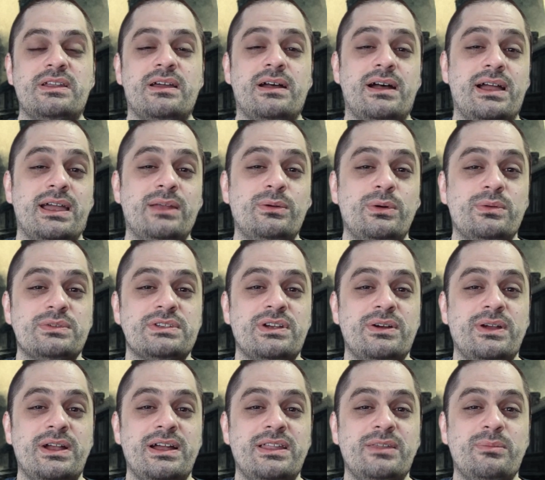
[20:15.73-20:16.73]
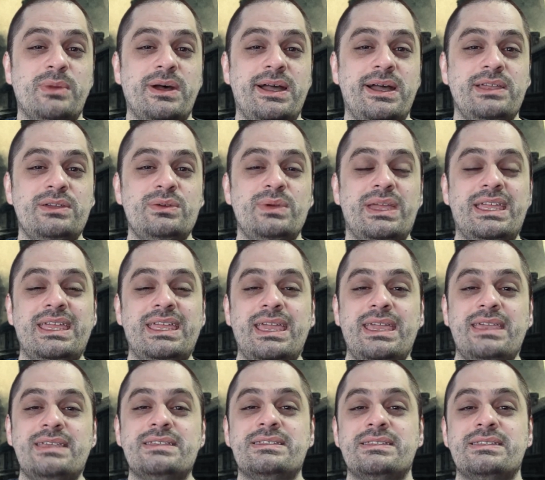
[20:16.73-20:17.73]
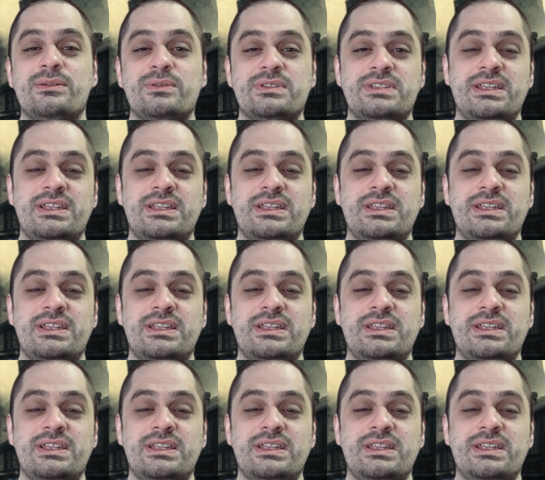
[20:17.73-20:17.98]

eye on what was going on in the bayou in case there was